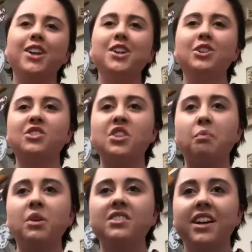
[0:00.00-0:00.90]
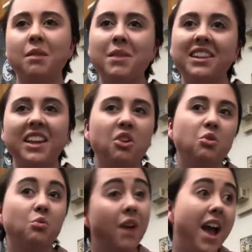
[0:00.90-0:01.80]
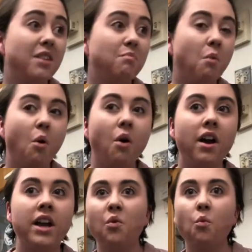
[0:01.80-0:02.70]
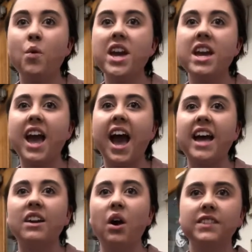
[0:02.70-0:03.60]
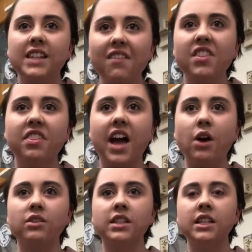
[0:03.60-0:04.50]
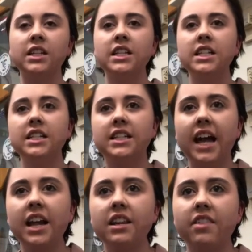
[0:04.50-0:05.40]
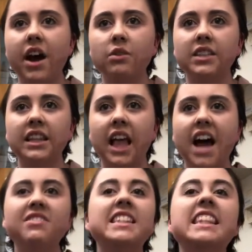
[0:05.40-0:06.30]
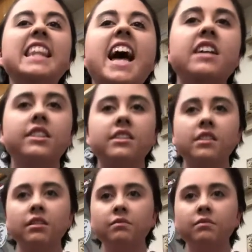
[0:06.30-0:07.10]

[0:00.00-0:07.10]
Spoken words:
Here's the predicament, little Grant boy. We had 7,000. 10,000 lives less.